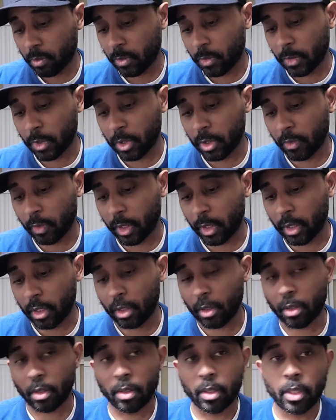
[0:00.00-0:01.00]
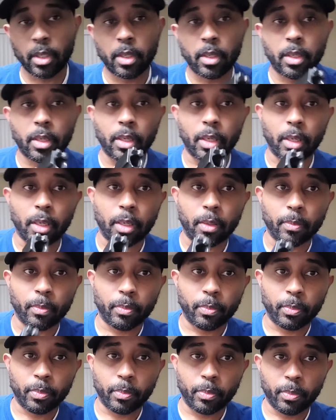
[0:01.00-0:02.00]
See if I can get it off, and
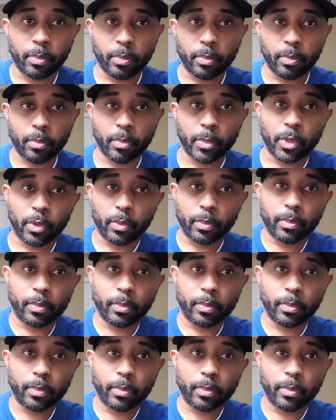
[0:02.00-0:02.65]
boom,